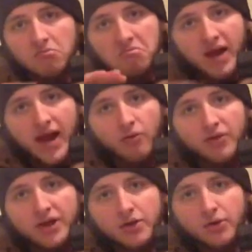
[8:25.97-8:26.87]
how
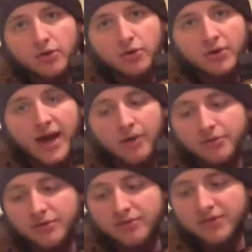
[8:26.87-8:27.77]
they occurred, how you
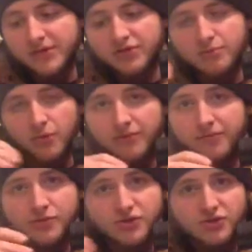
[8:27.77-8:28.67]
can fix them, or if you
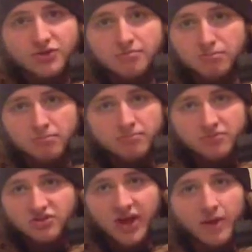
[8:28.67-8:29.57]
should just
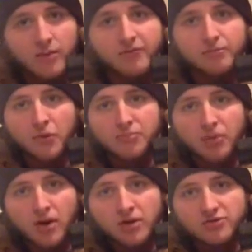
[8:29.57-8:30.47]
stay away from those
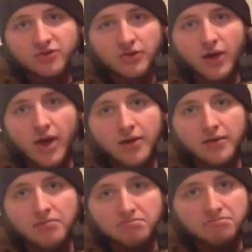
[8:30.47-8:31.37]
products and not
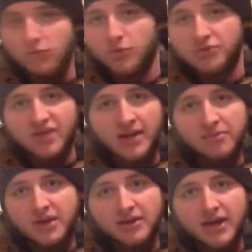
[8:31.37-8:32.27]
do the same
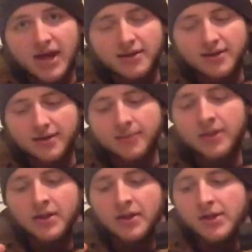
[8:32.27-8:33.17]
thing that I did.
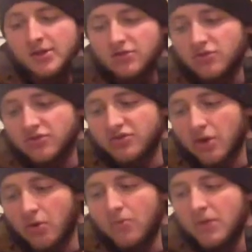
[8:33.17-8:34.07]

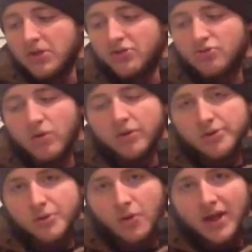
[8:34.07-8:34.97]
So just wanted to
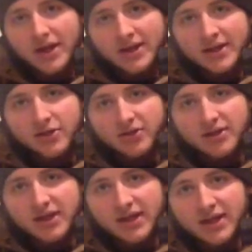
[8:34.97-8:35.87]
throw that in here at
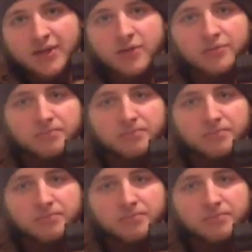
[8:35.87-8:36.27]
the end,